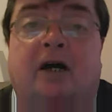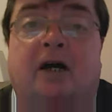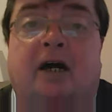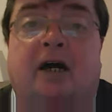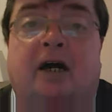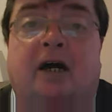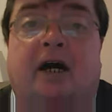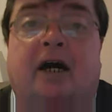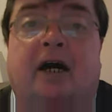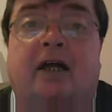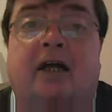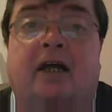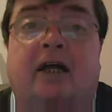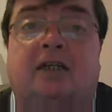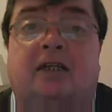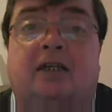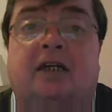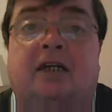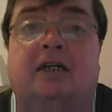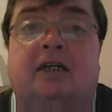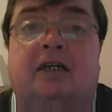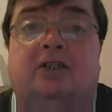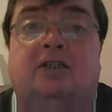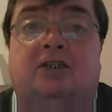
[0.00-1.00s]
And I
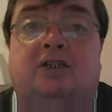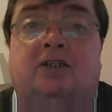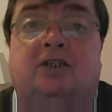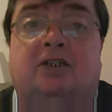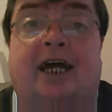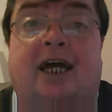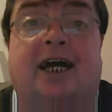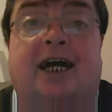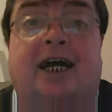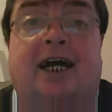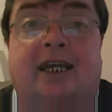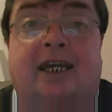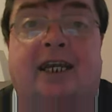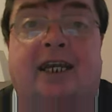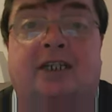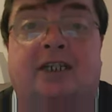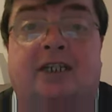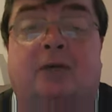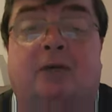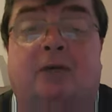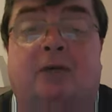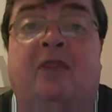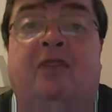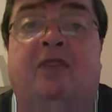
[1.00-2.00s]
think to take it easy
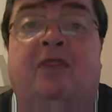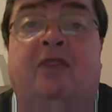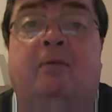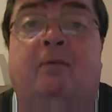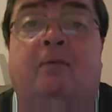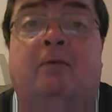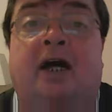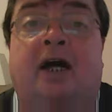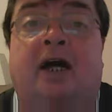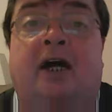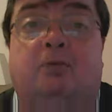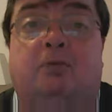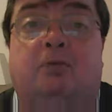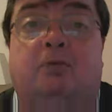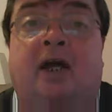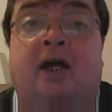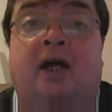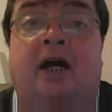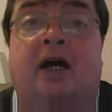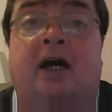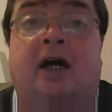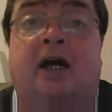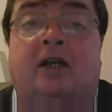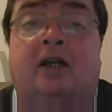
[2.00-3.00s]
with them and
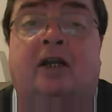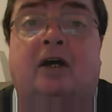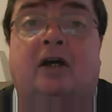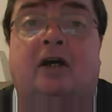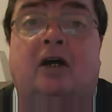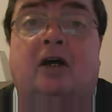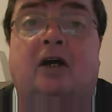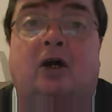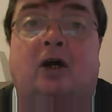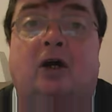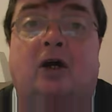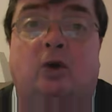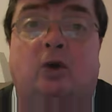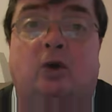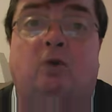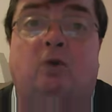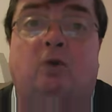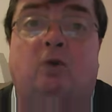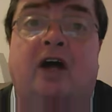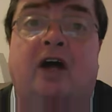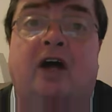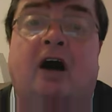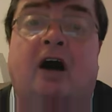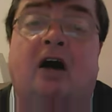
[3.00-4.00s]
explain who
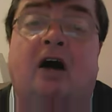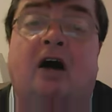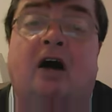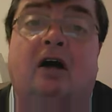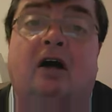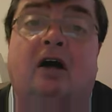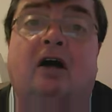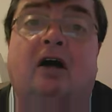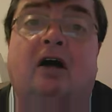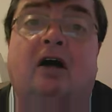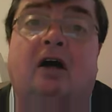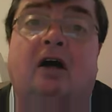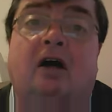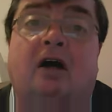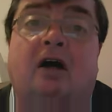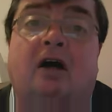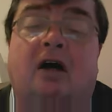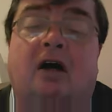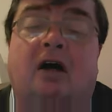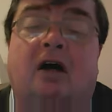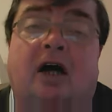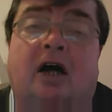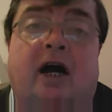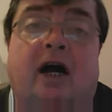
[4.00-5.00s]
they are
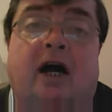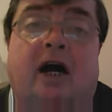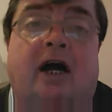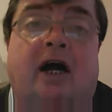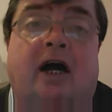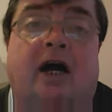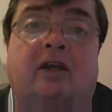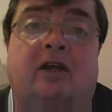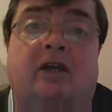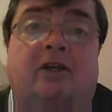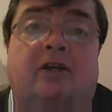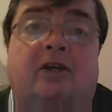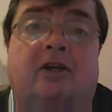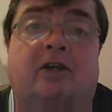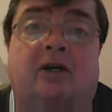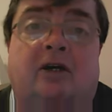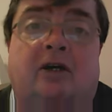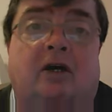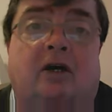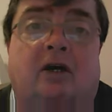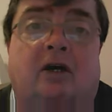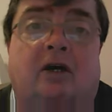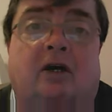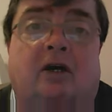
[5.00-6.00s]
and
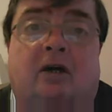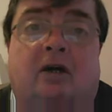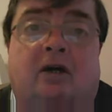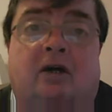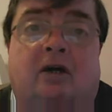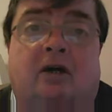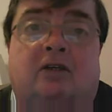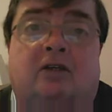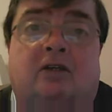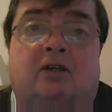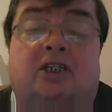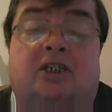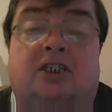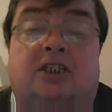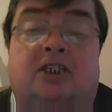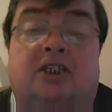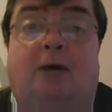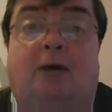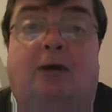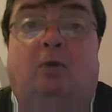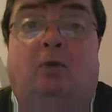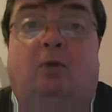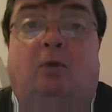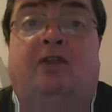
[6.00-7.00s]
to
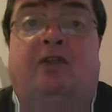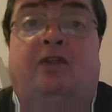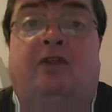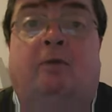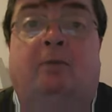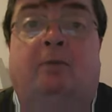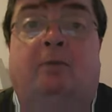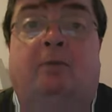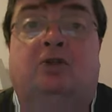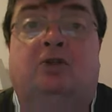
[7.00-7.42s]
sit with them and